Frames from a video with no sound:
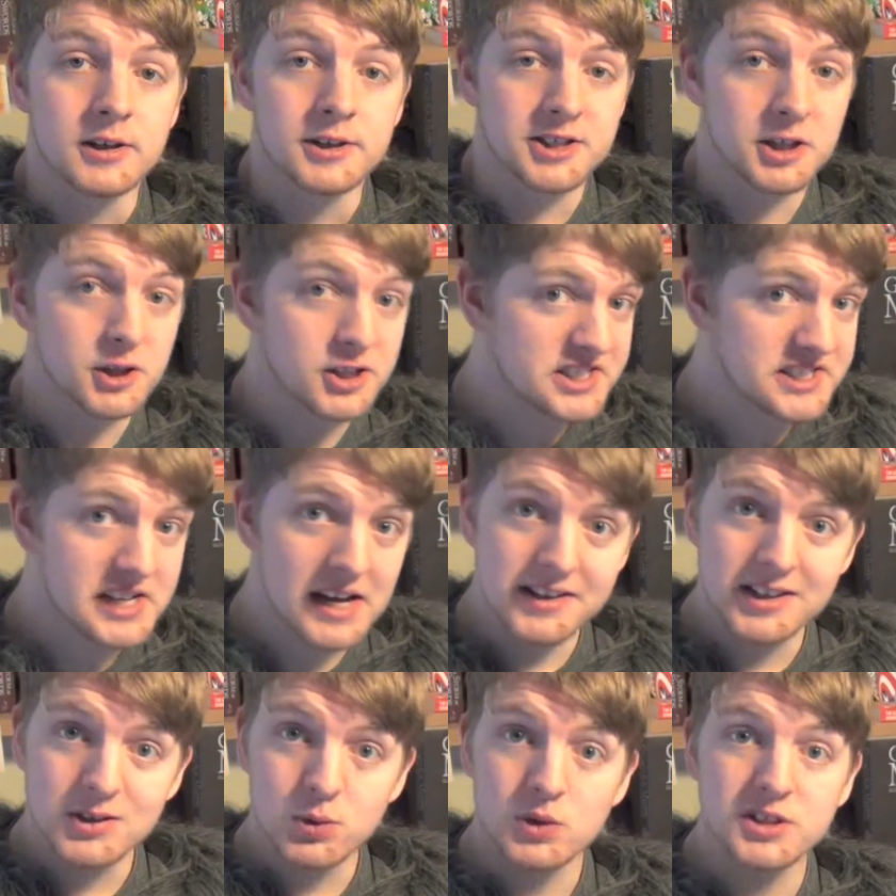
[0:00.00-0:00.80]
So
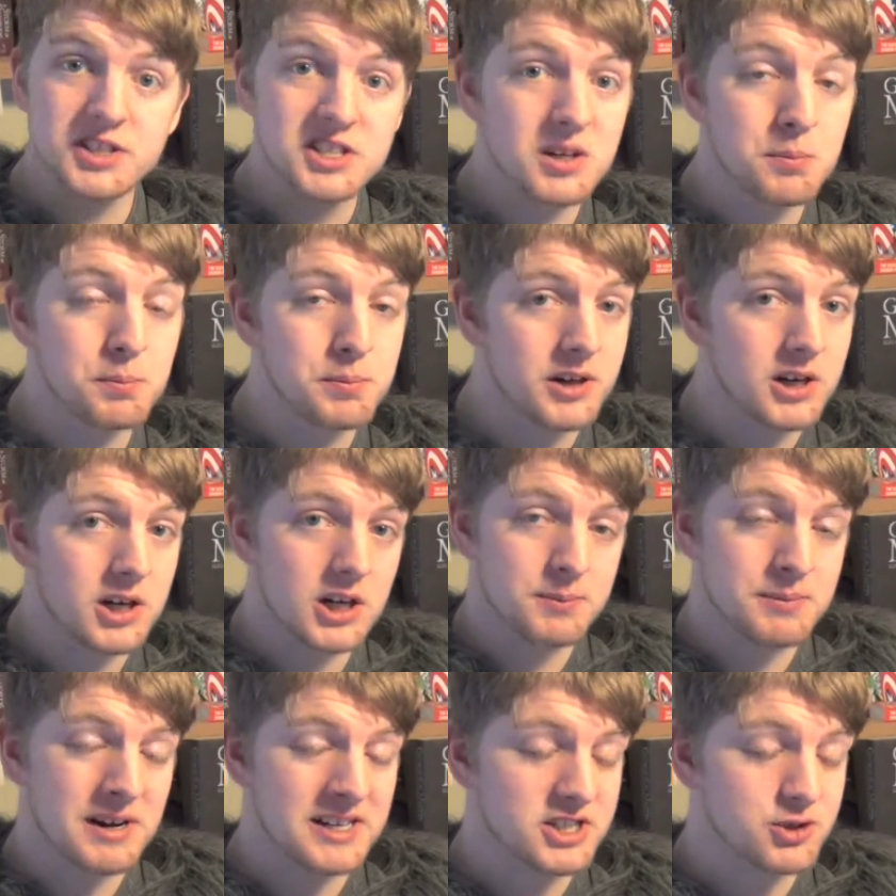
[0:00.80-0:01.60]
Stannis wants to
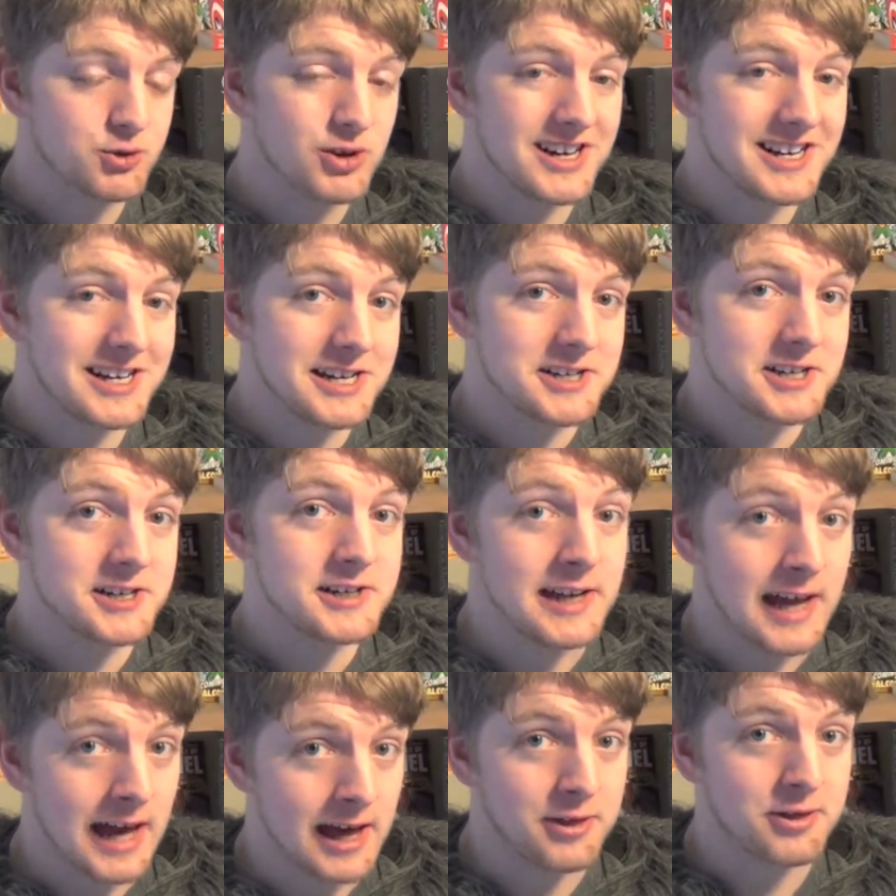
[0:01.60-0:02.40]
burn Mance Rayder to
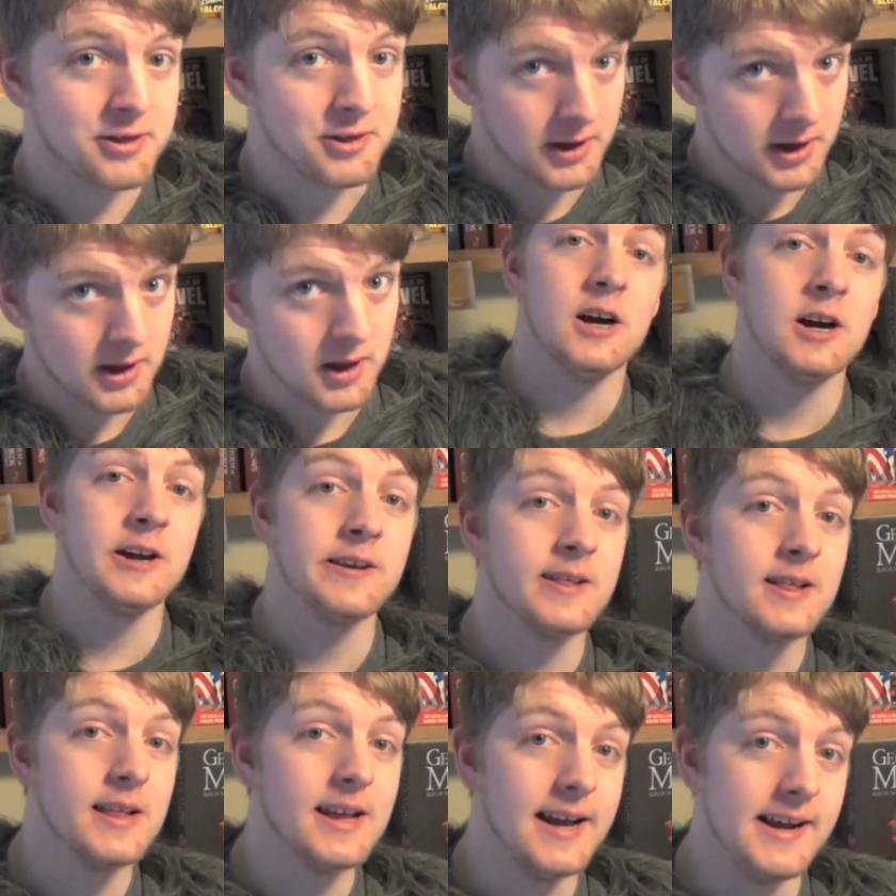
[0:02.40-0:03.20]
death,
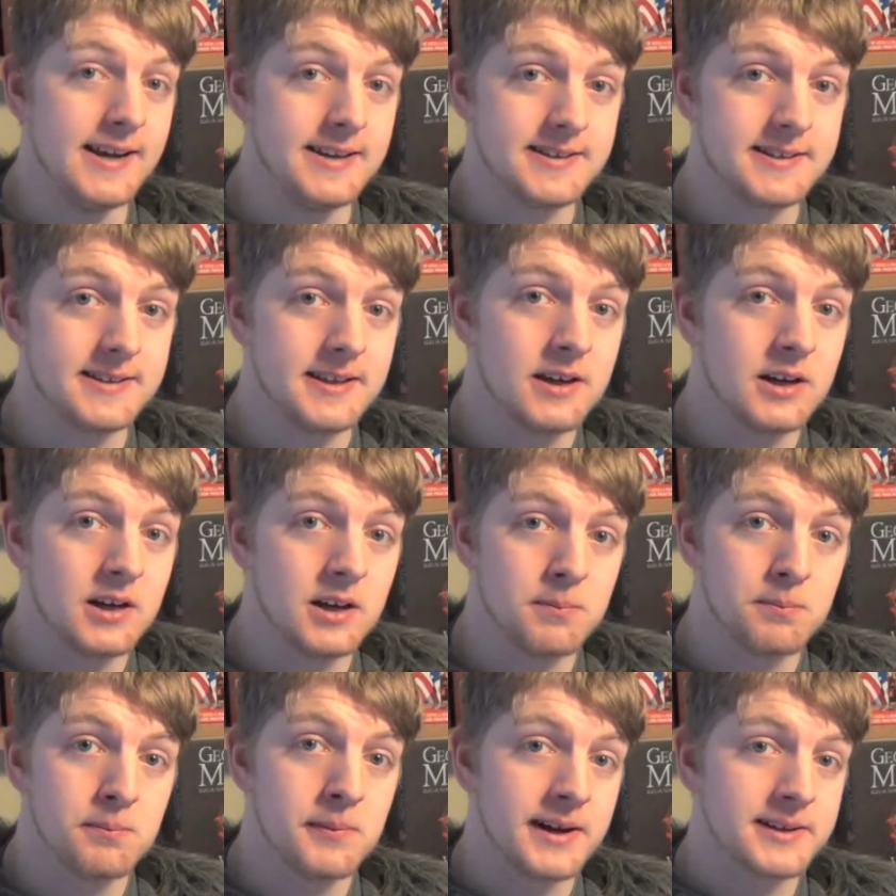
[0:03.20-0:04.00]
unless
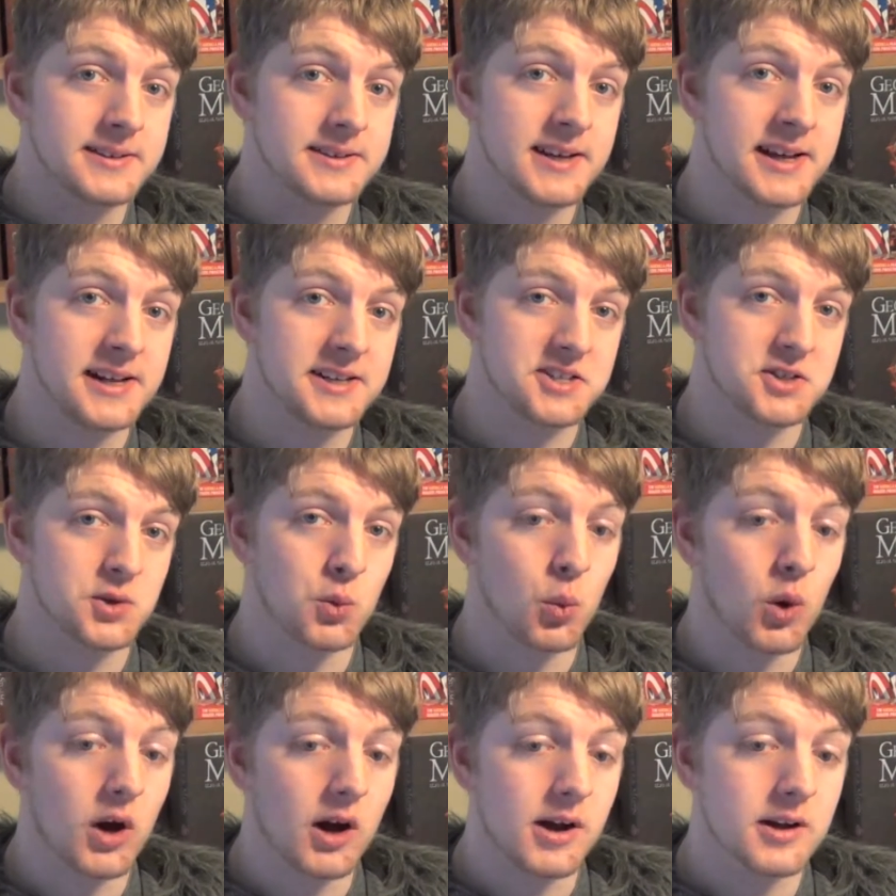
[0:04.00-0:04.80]
Mance gets the
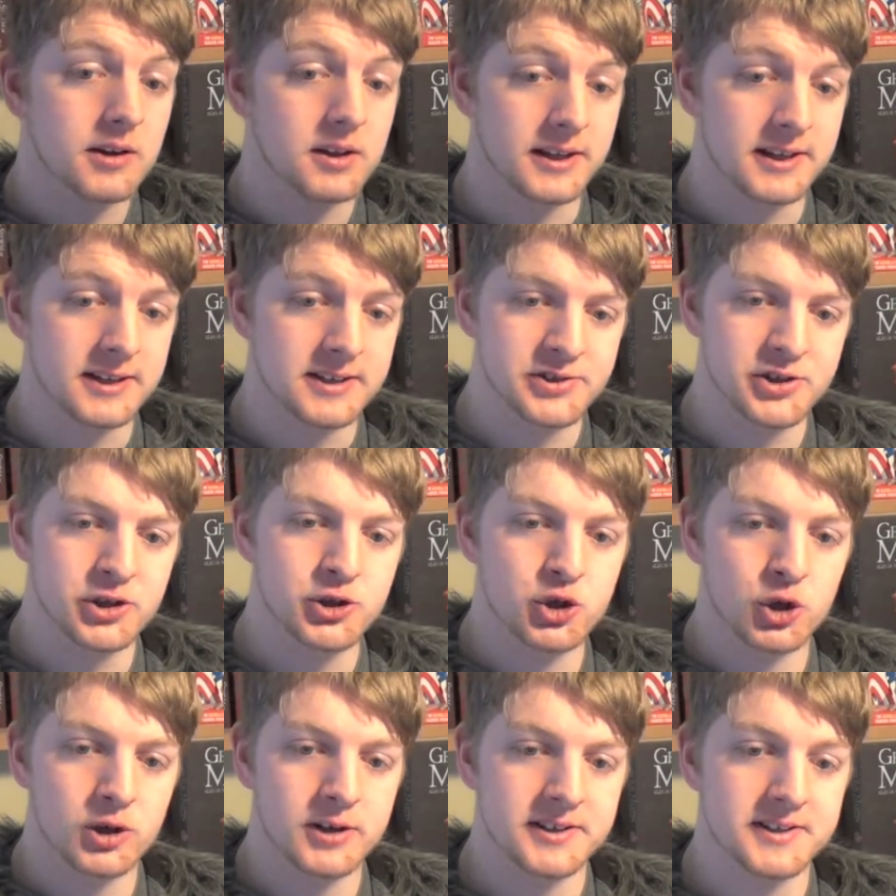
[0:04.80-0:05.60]
wildlings to
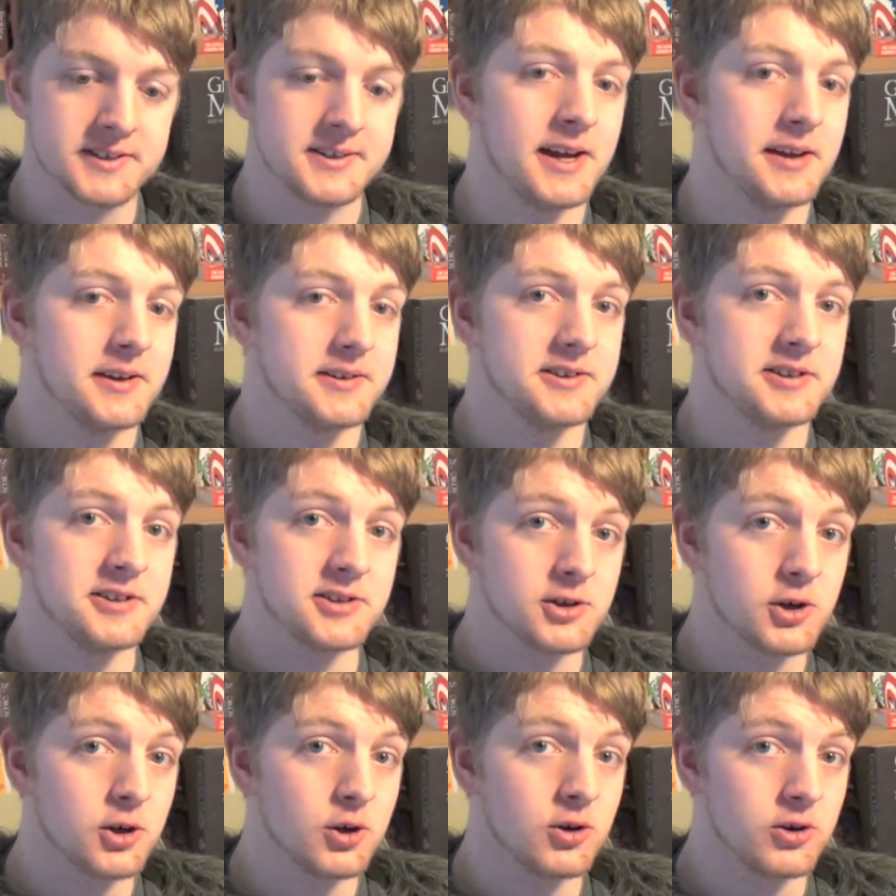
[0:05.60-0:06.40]
join
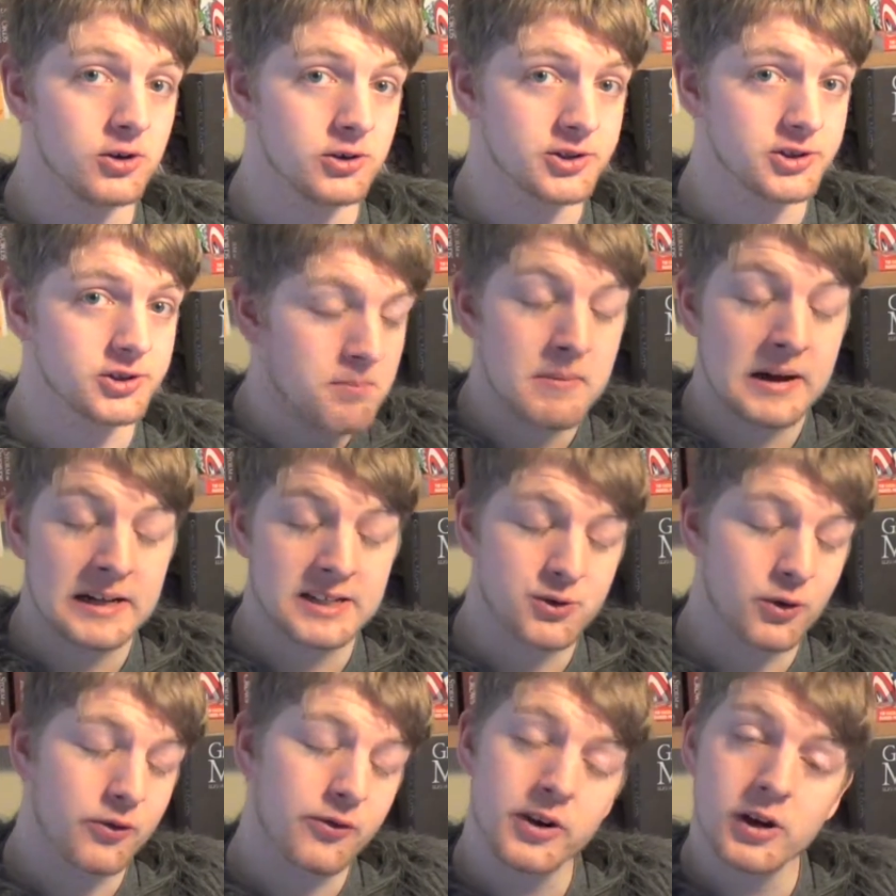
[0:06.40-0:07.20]
Stannis' cause.
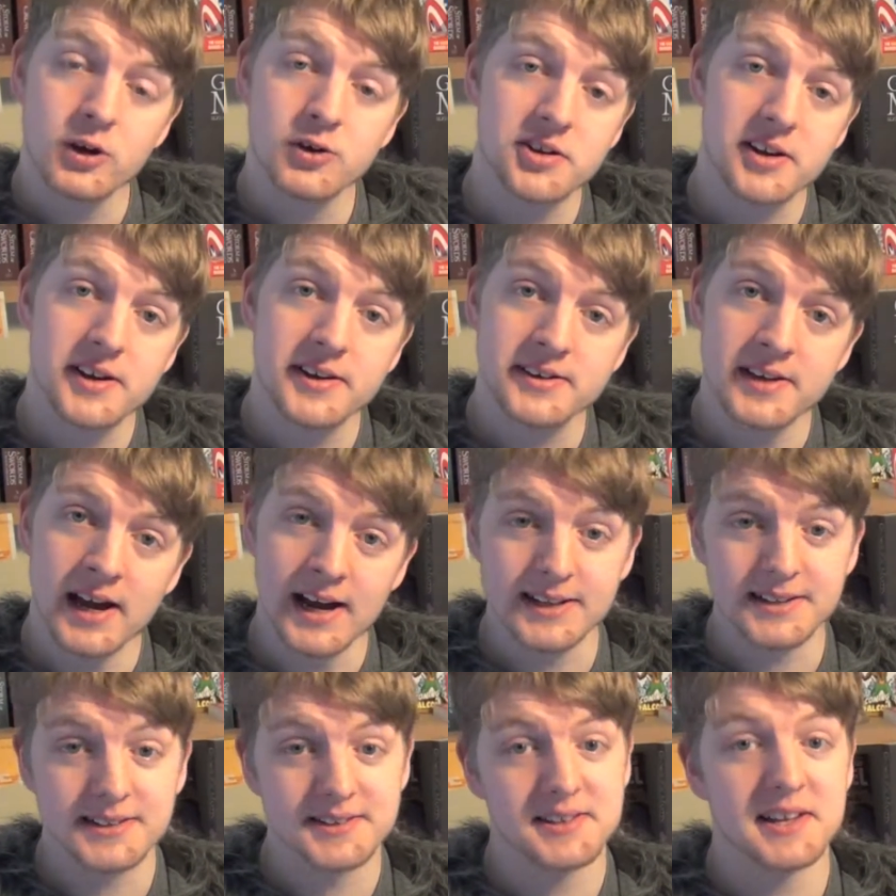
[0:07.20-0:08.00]
Mance refuses,
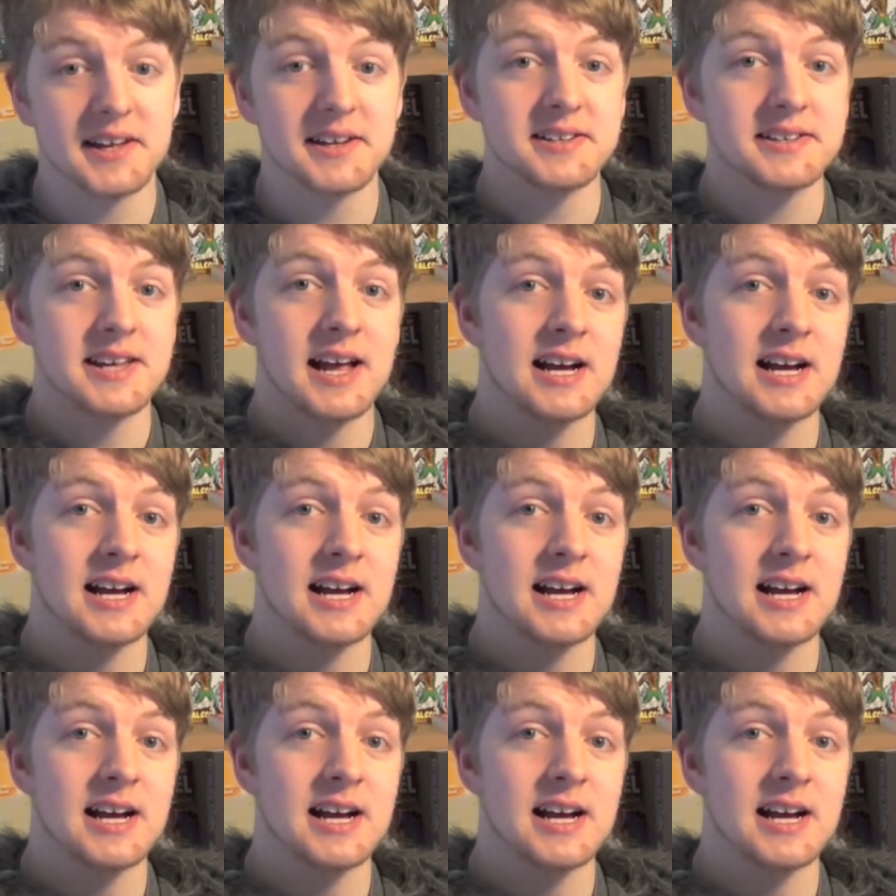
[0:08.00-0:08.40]
and Stannis